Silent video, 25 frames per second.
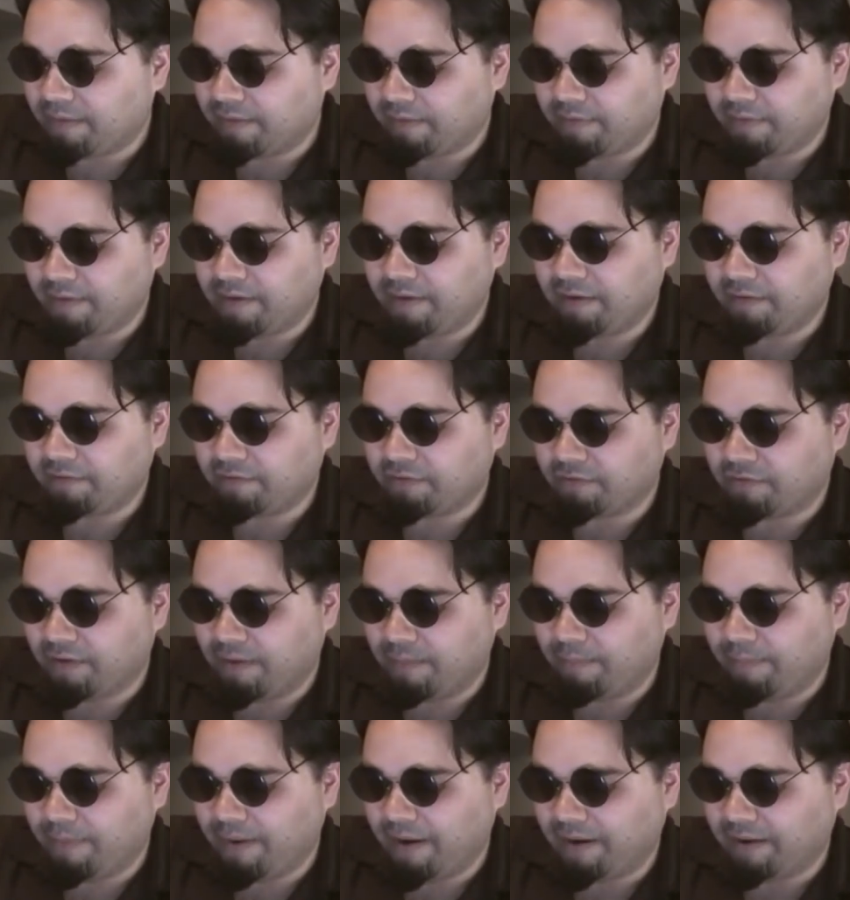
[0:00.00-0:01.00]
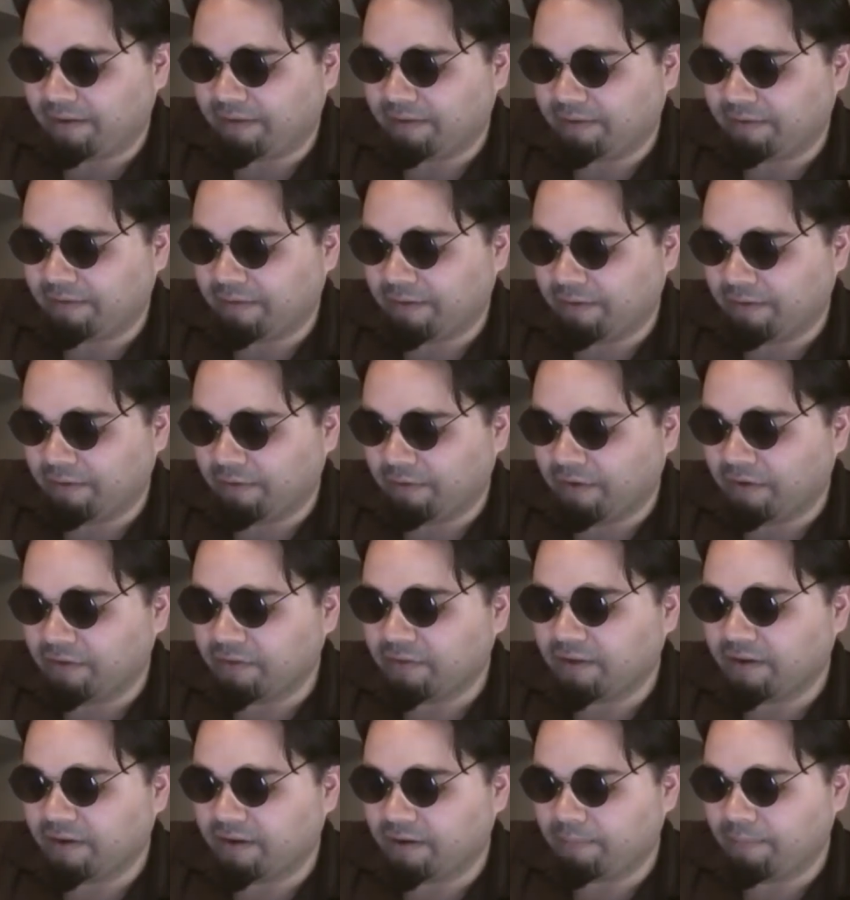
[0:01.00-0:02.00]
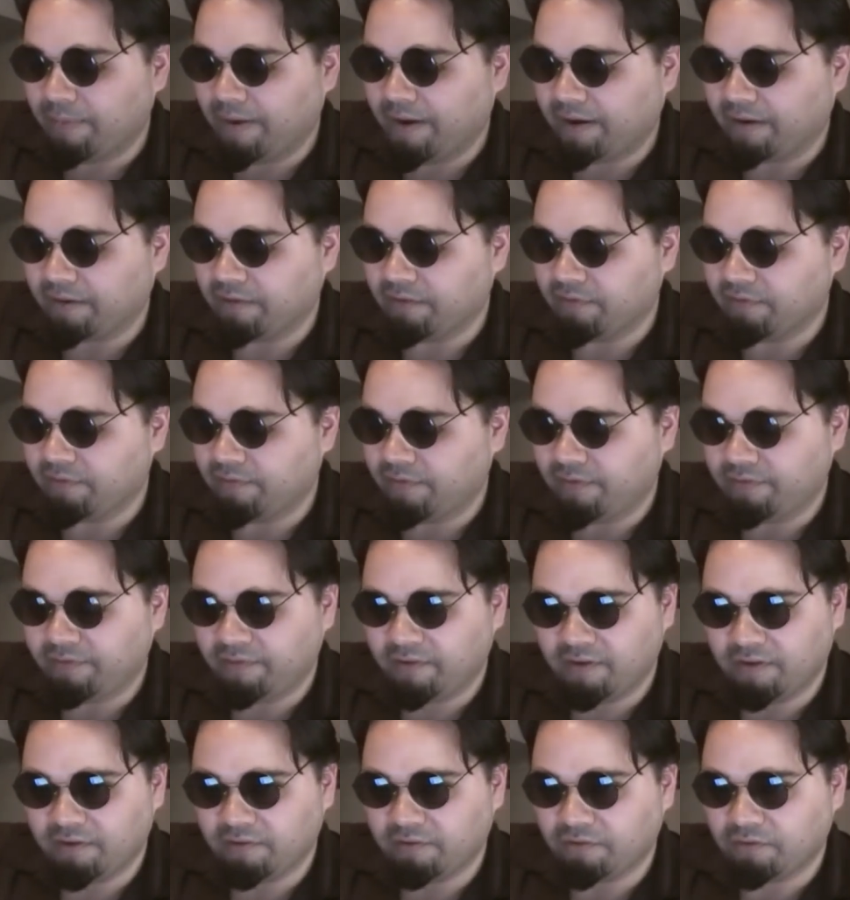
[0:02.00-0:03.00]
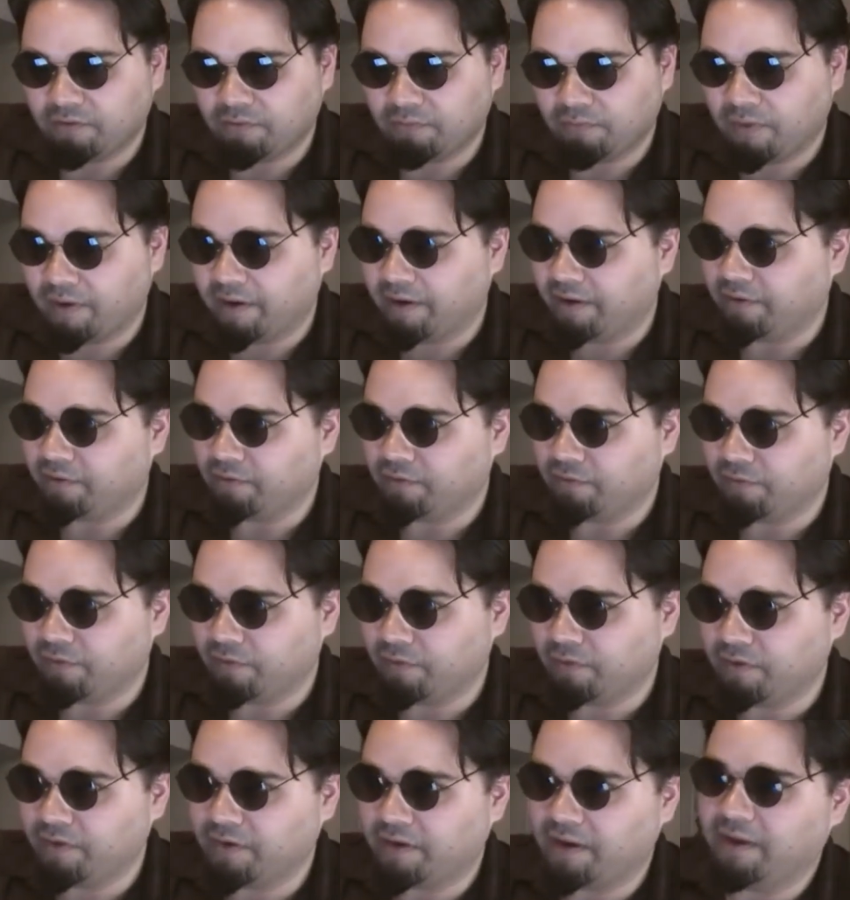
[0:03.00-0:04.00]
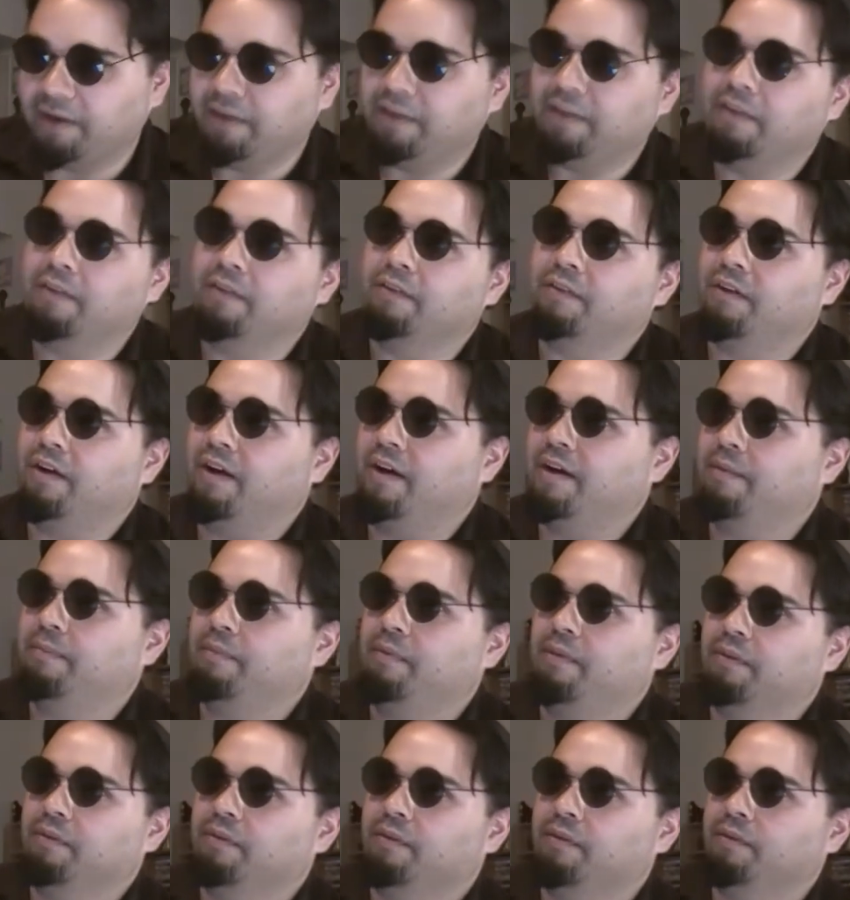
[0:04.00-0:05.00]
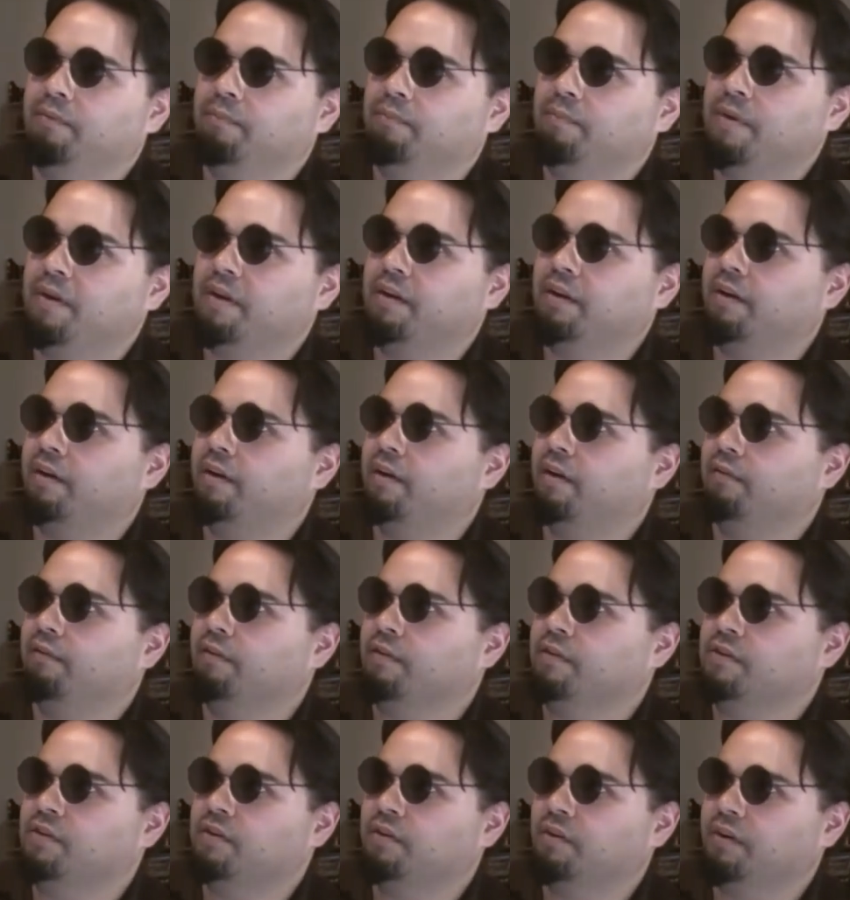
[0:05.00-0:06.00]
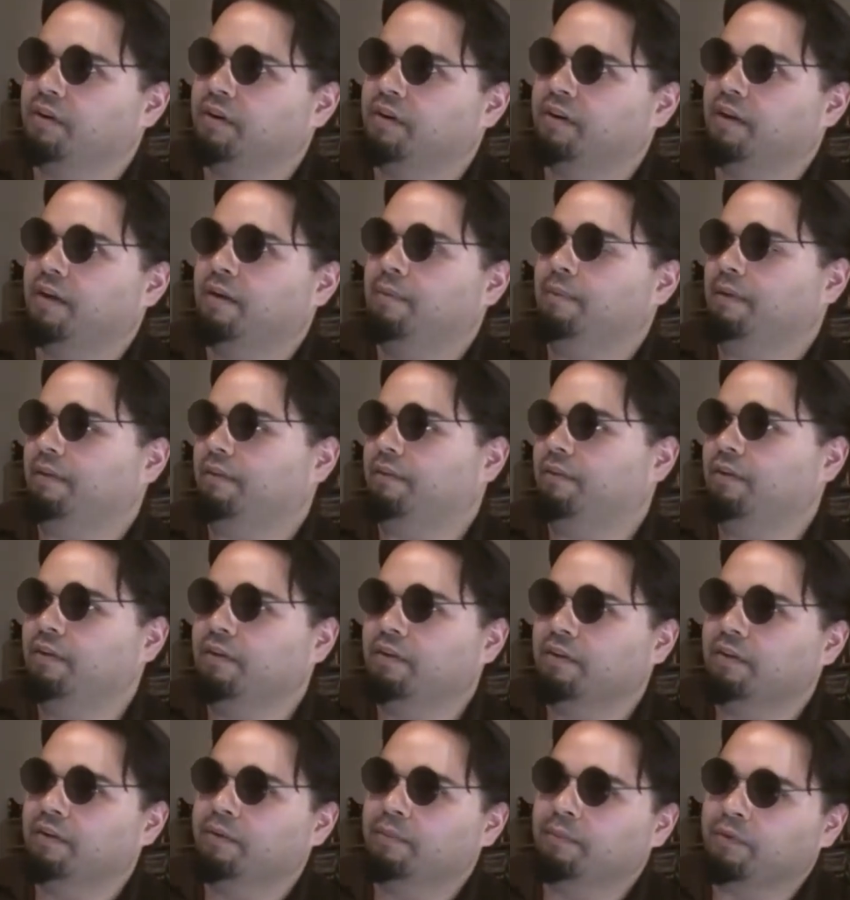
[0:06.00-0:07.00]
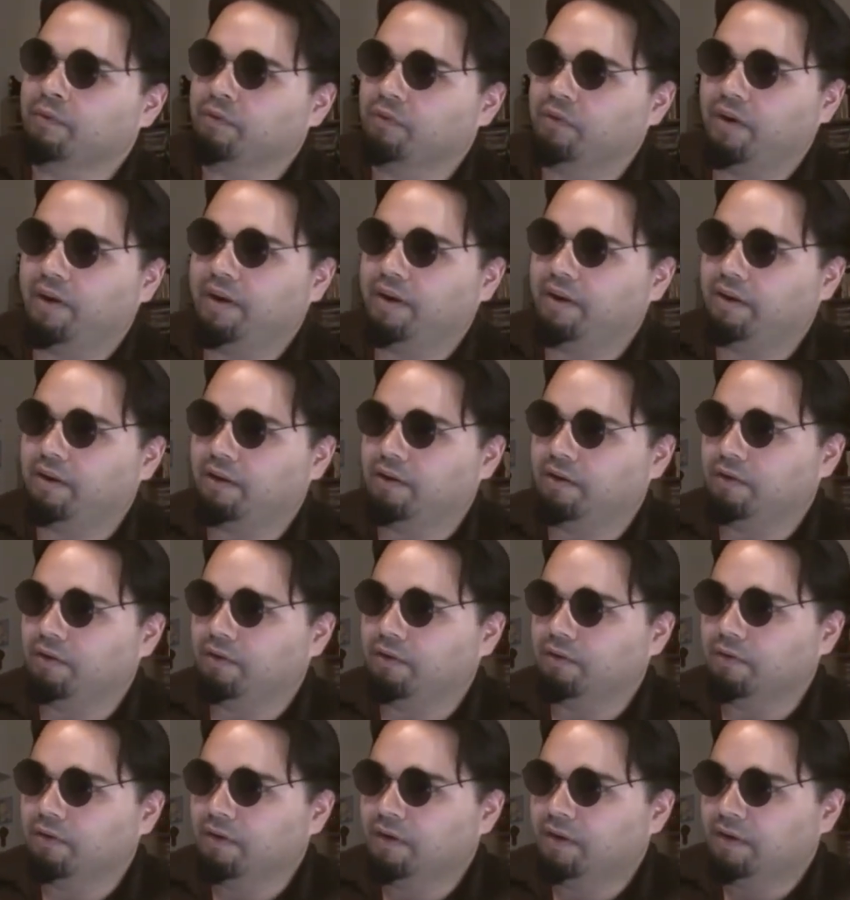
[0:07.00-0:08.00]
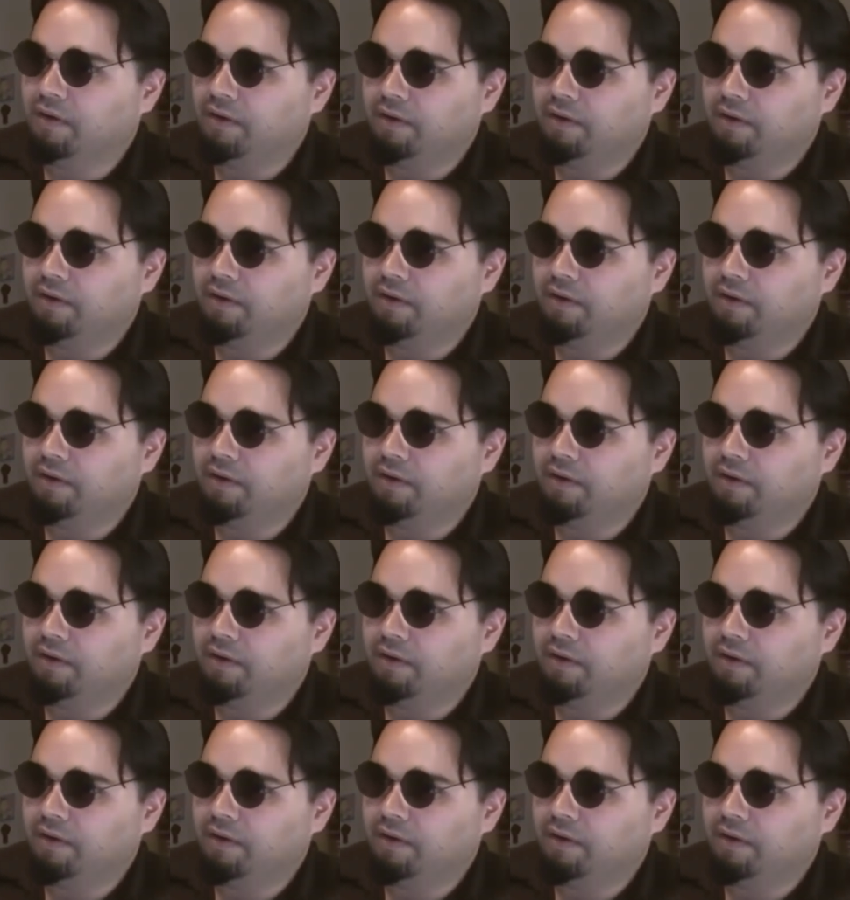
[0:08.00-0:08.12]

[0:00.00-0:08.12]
the thing is that back, you know, unlike back in the 50s, right, because if you look at the time, the media coverage during Emmitt Till, it was like, you know,